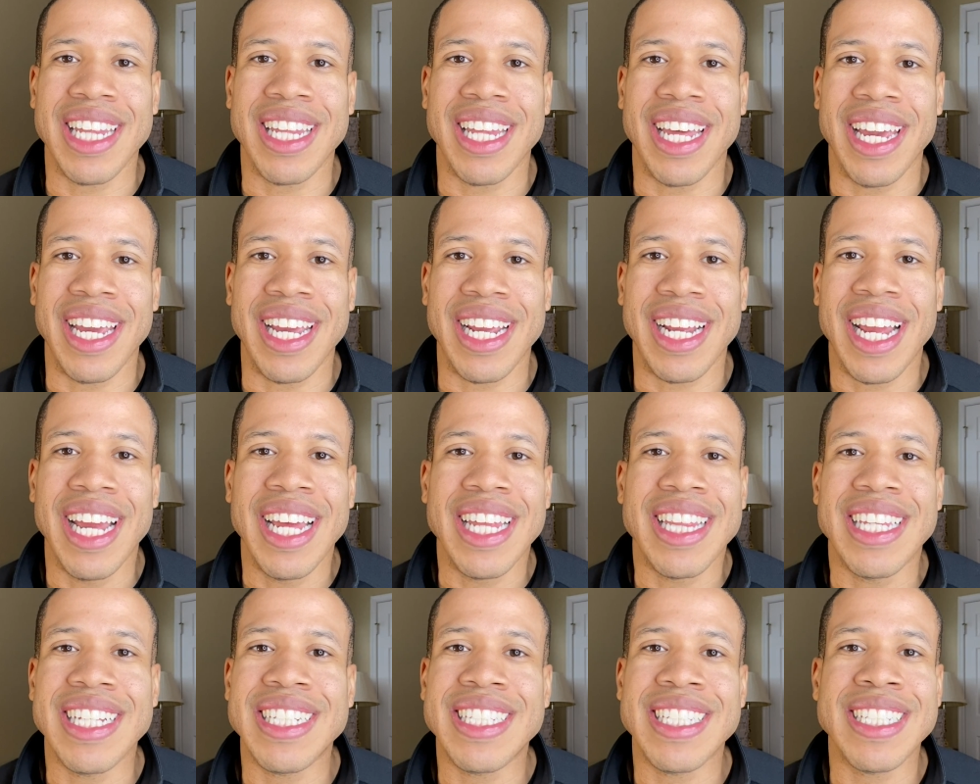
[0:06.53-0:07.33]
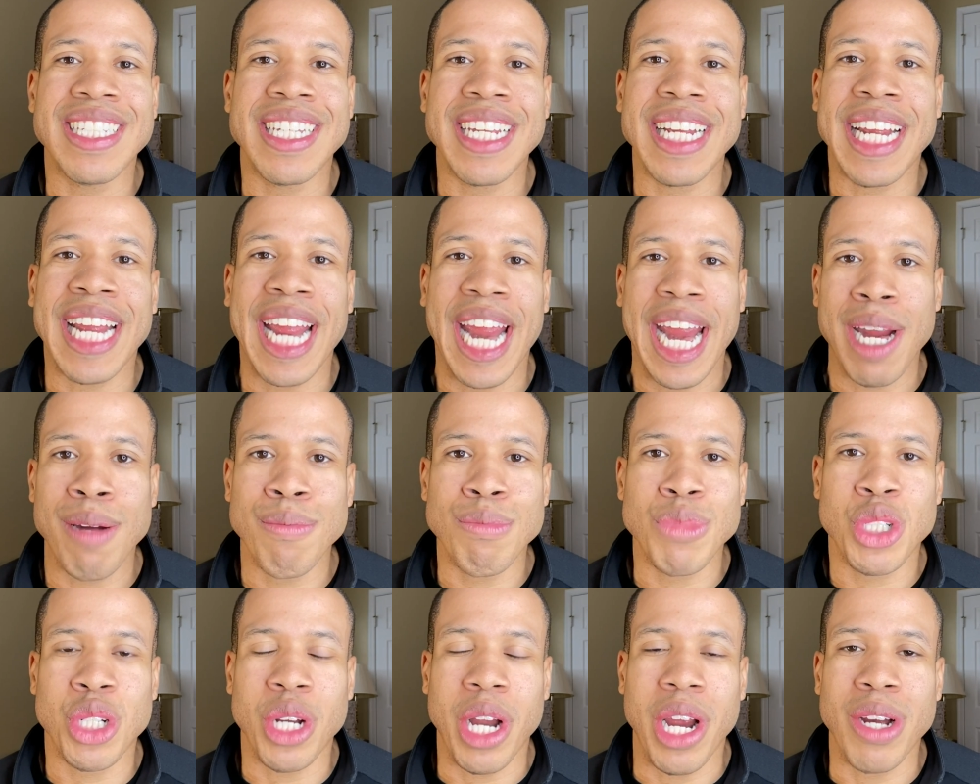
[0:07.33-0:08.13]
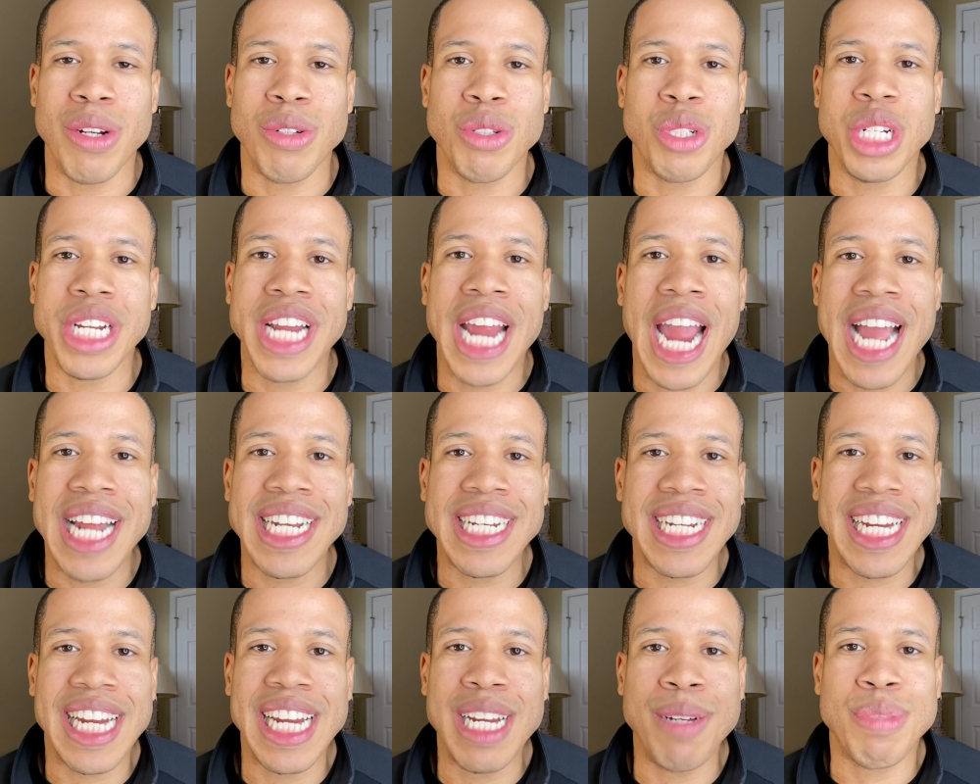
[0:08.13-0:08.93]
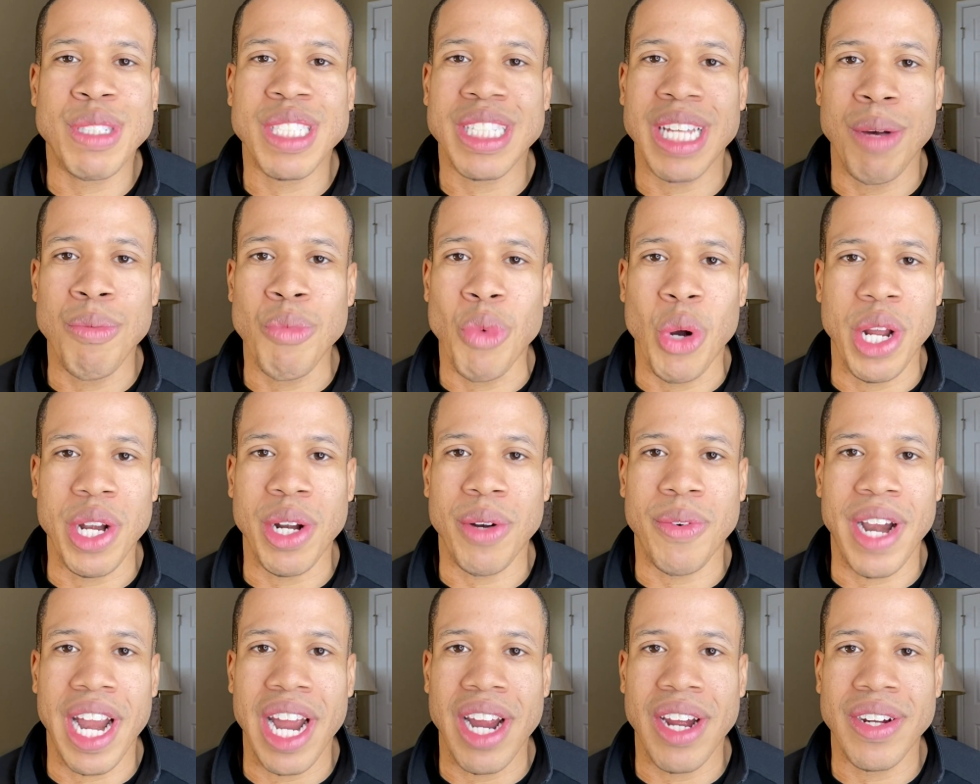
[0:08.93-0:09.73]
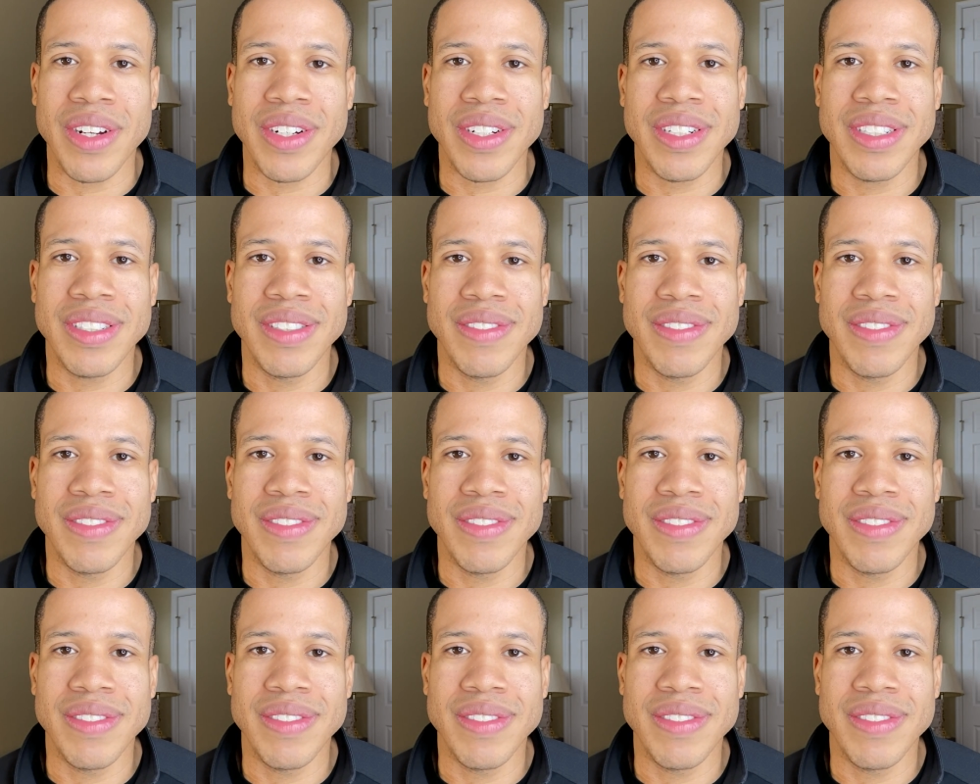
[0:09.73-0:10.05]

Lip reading: Like, this is a game show. She had to keep someone around.